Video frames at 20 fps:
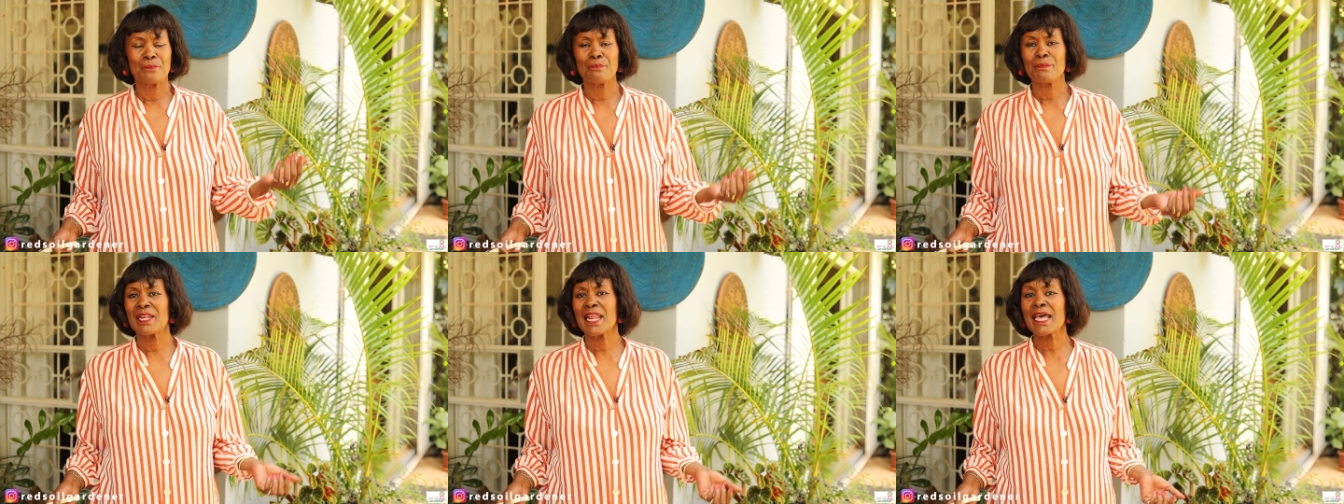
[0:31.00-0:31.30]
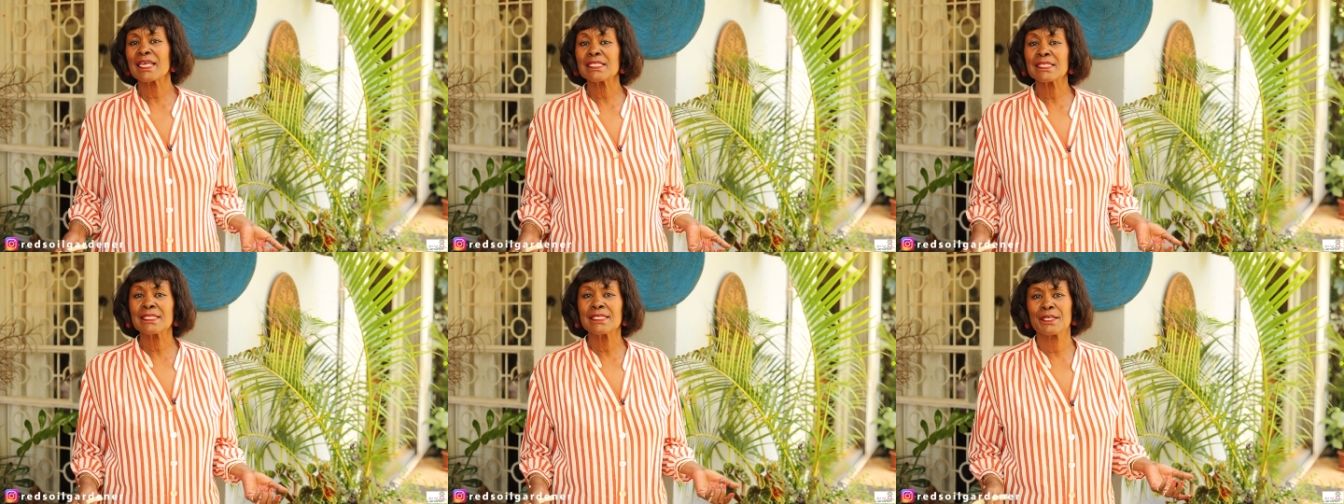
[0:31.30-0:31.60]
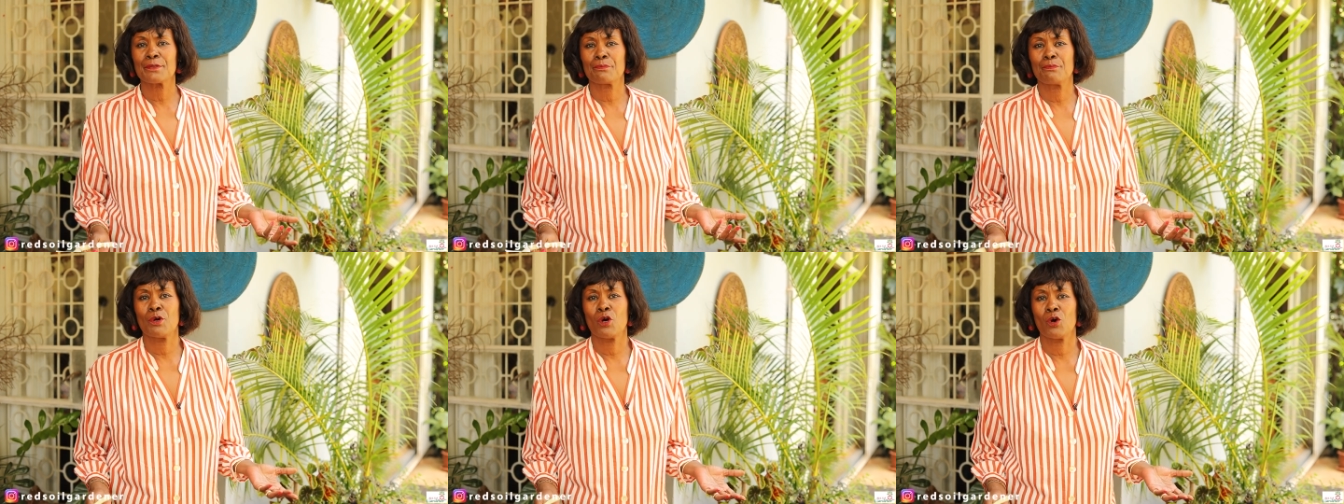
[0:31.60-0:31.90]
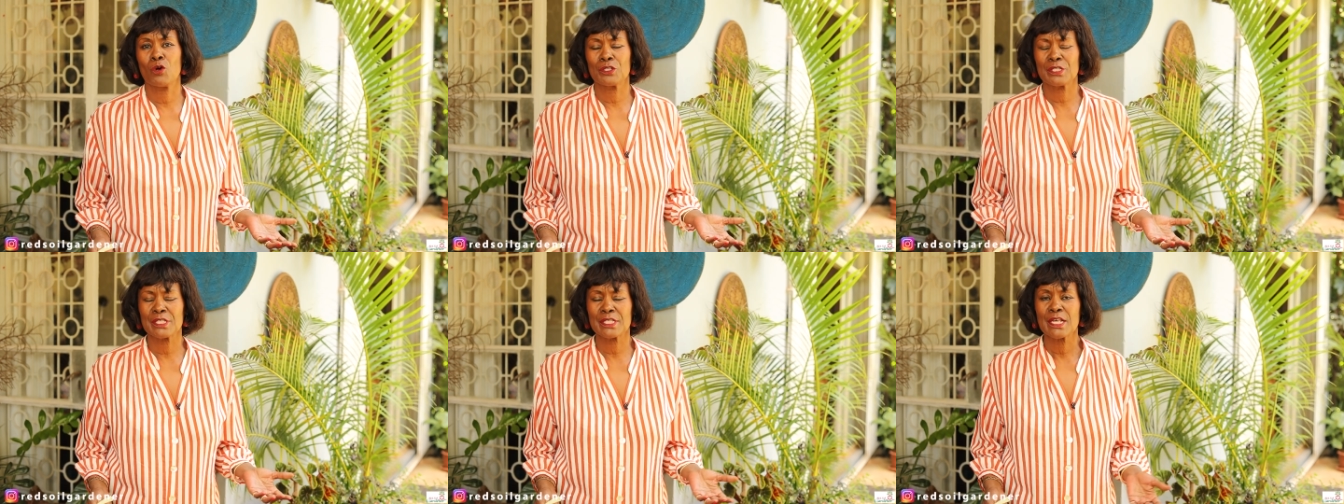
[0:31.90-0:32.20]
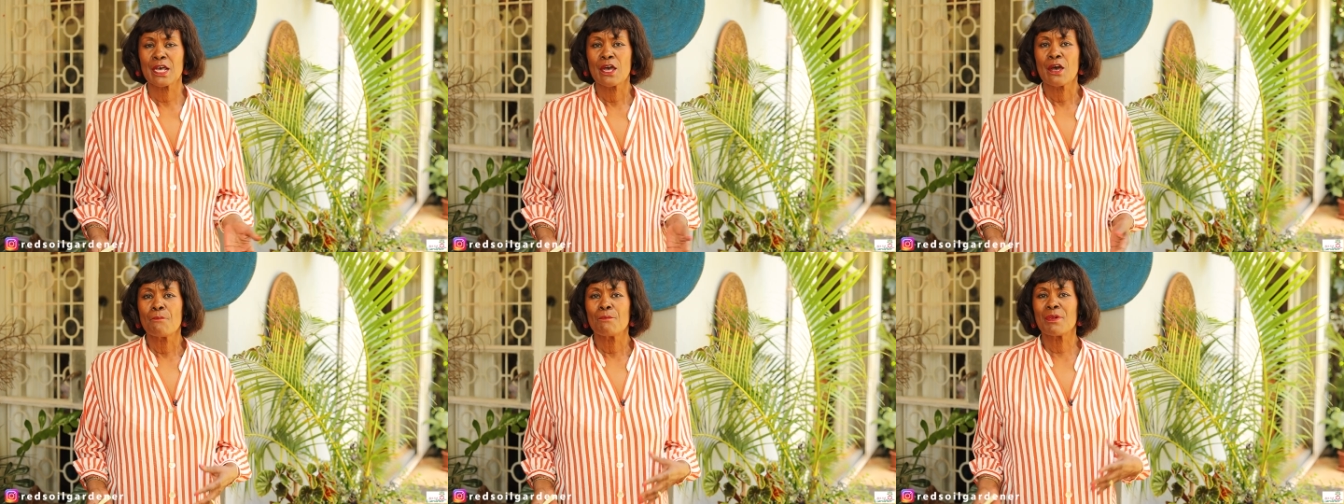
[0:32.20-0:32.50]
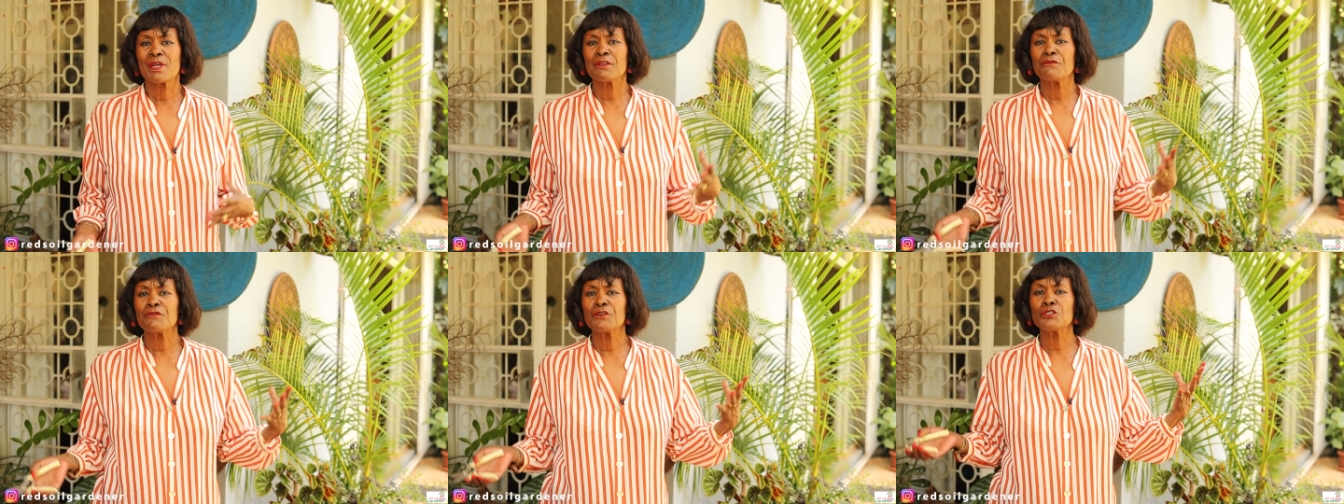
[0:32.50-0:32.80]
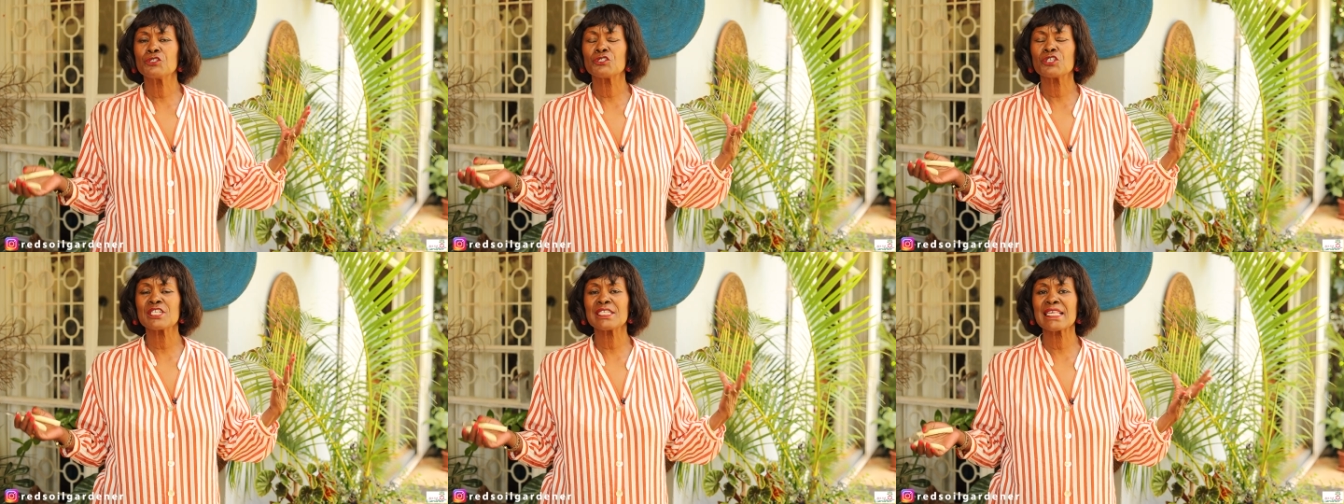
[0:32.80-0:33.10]
plastic pots. But if
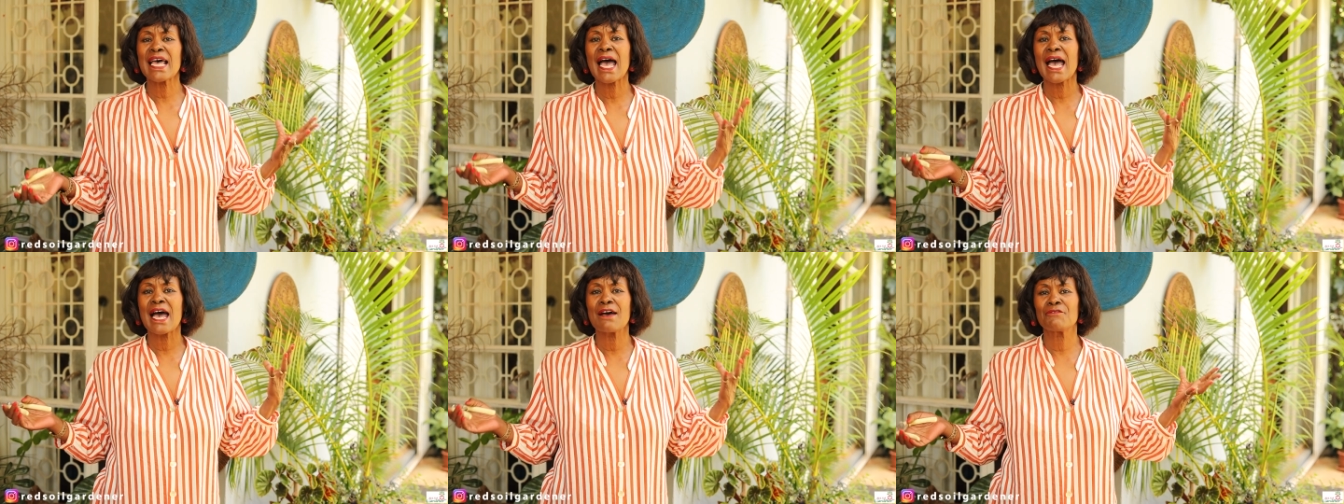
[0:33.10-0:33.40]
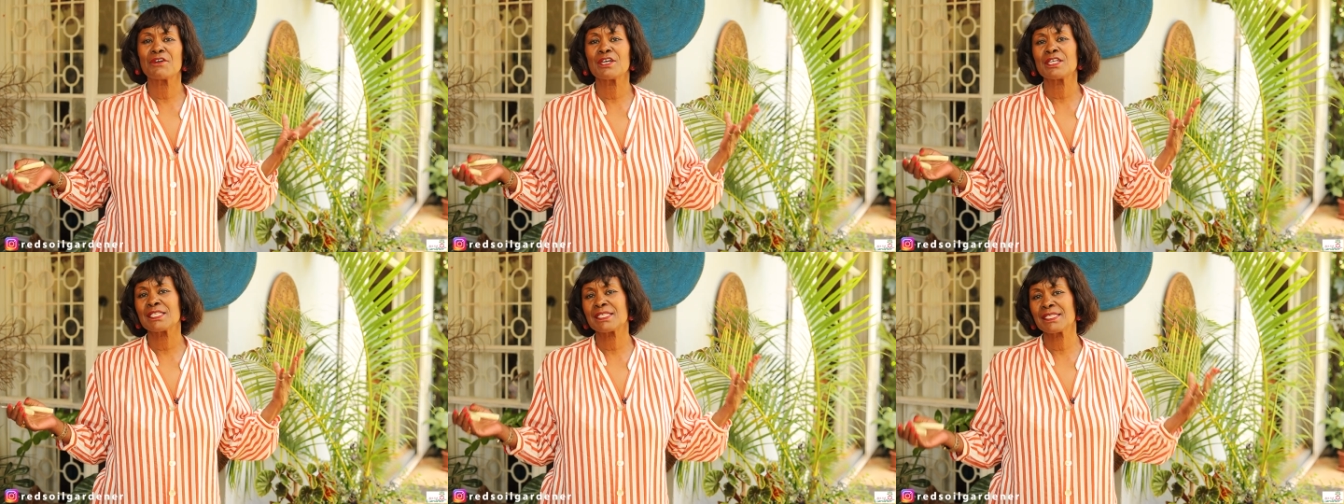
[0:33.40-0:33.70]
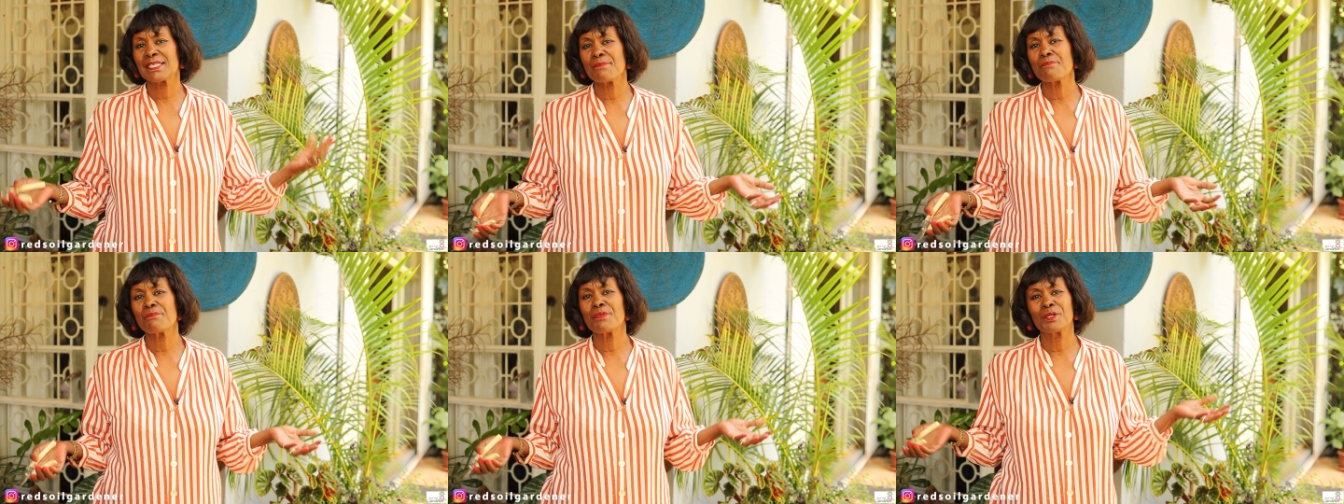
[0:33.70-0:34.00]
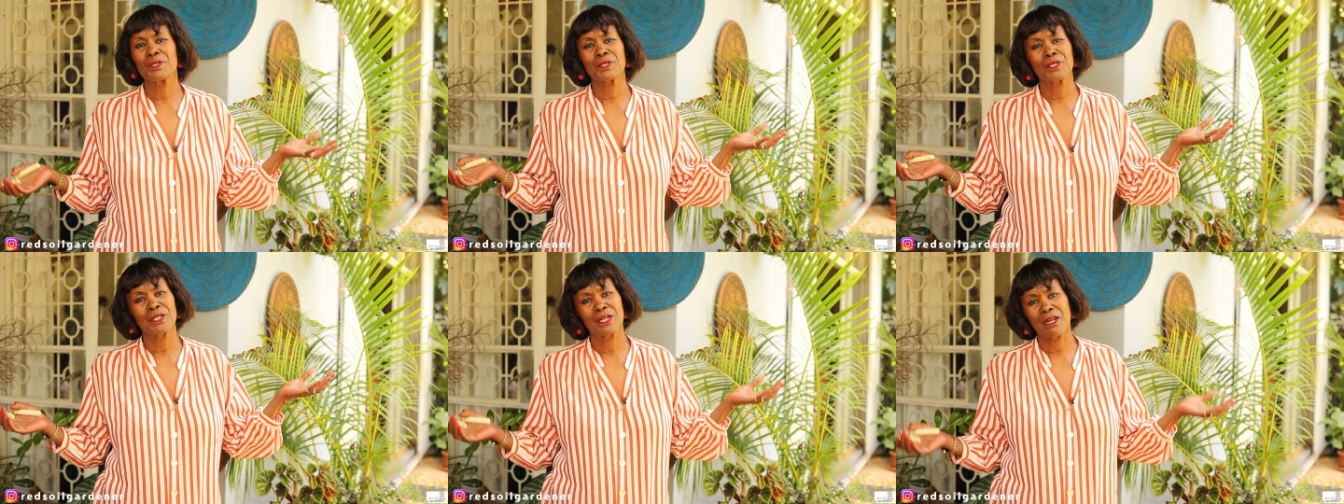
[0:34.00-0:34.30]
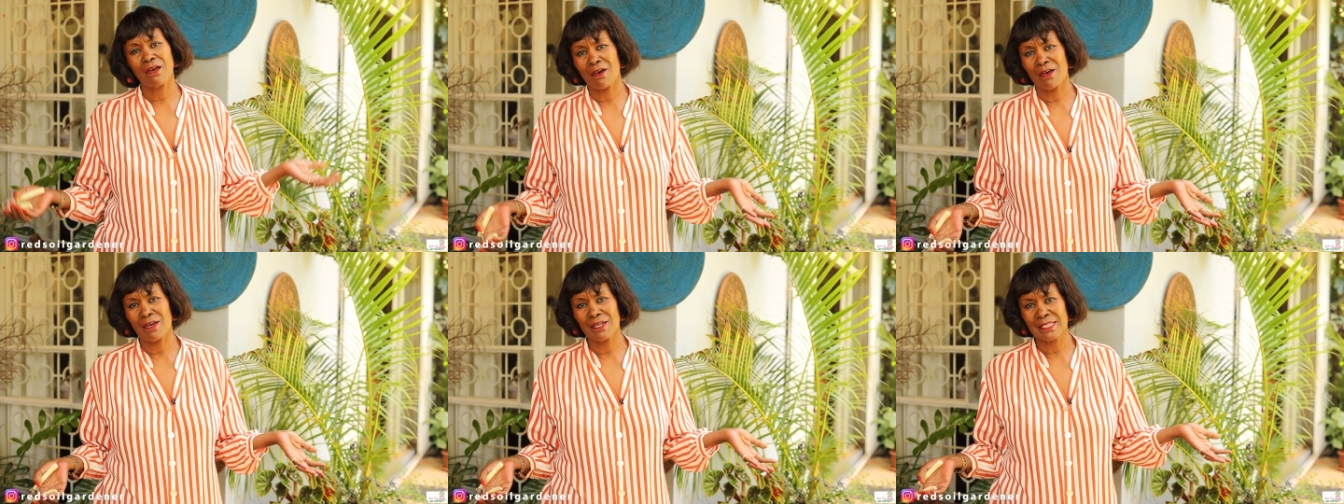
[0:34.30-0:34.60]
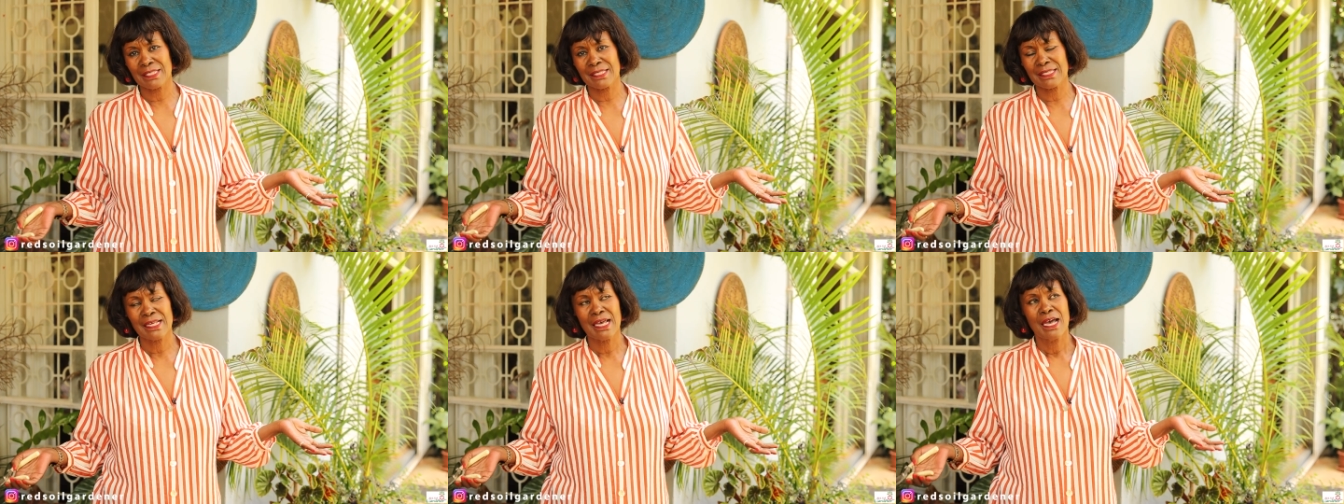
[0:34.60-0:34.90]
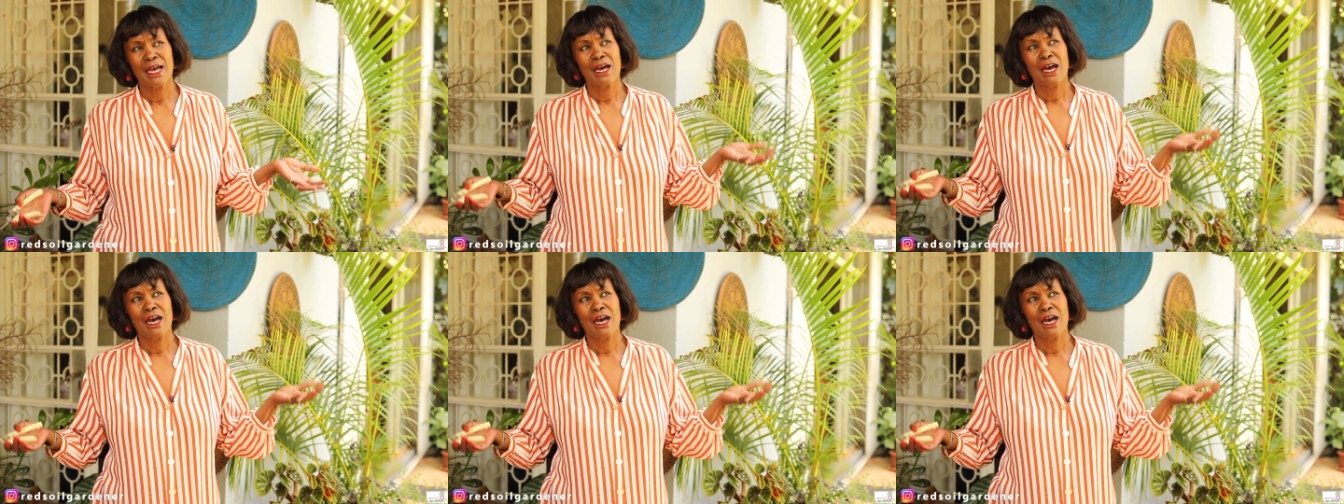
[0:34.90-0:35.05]
you just have a simple glass